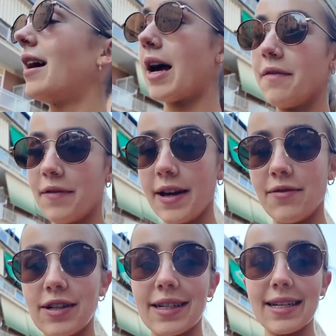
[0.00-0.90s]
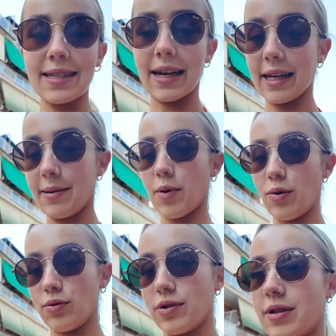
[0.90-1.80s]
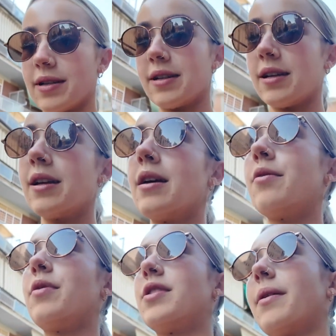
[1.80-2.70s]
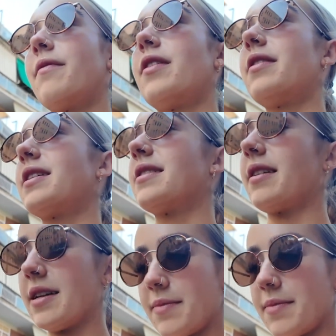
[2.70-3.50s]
our favourite acai bowls, which I'm very excited